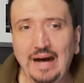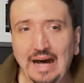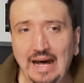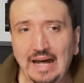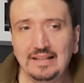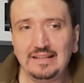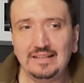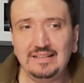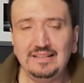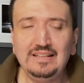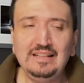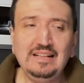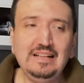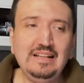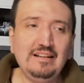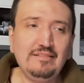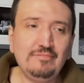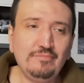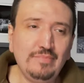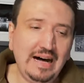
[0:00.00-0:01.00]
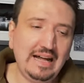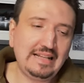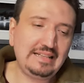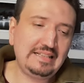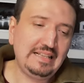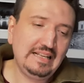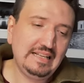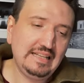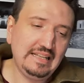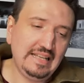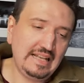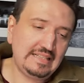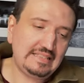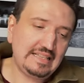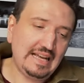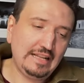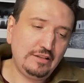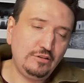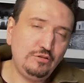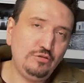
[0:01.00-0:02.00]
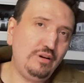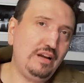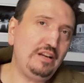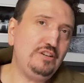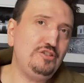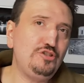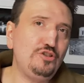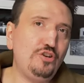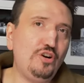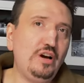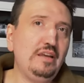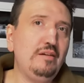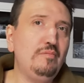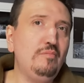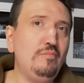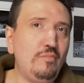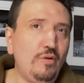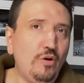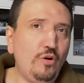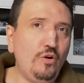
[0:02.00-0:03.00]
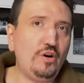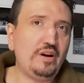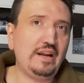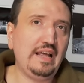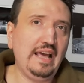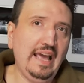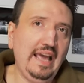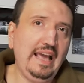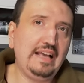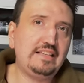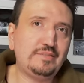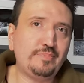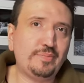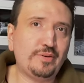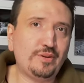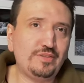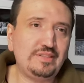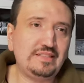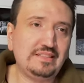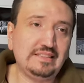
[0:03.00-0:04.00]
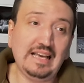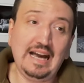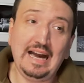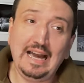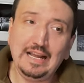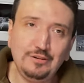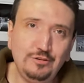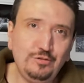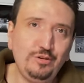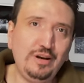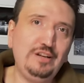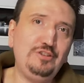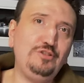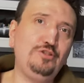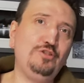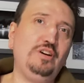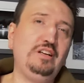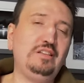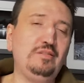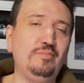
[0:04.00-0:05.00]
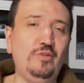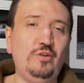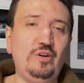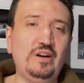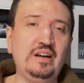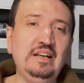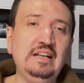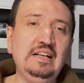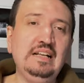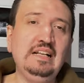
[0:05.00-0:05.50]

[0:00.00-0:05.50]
but yes, I do enjoy more X-Pro3. I do enjoy it more.